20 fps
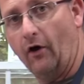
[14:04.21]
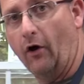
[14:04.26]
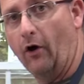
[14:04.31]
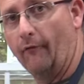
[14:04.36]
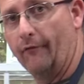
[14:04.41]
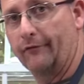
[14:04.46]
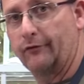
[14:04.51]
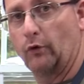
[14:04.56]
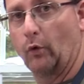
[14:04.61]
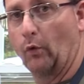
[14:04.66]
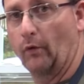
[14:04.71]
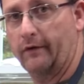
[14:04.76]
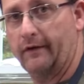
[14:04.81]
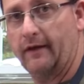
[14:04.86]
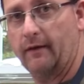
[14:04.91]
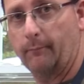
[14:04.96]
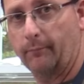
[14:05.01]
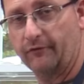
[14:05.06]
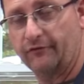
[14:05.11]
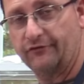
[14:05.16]
all the
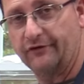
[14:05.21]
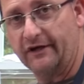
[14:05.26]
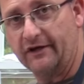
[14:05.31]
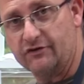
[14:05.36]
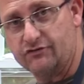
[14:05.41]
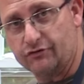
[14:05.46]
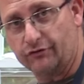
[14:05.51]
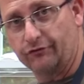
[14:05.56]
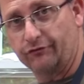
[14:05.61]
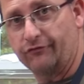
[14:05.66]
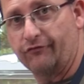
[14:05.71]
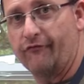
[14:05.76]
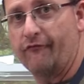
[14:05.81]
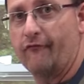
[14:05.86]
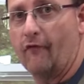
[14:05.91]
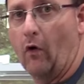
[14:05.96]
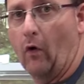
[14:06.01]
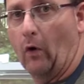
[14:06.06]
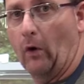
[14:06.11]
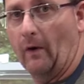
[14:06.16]
torquing procedures
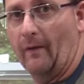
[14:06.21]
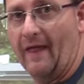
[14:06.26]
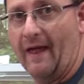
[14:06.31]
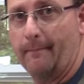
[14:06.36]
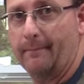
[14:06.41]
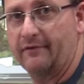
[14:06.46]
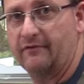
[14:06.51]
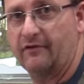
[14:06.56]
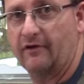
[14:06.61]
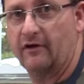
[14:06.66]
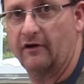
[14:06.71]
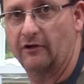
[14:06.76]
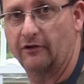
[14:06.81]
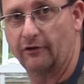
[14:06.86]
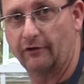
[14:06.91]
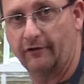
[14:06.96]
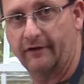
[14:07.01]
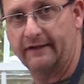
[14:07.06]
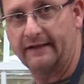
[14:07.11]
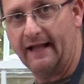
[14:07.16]
for that
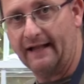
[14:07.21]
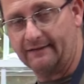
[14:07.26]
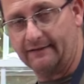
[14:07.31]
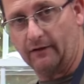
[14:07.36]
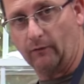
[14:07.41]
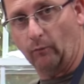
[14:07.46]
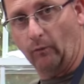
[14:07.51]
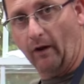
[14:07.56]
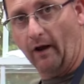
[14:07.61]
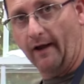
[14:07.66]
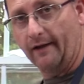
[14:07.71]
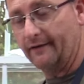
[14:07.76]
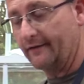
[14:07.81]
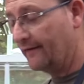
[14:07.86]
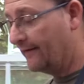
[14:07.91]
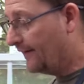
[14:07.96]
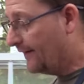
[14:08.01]
particular connecting rod.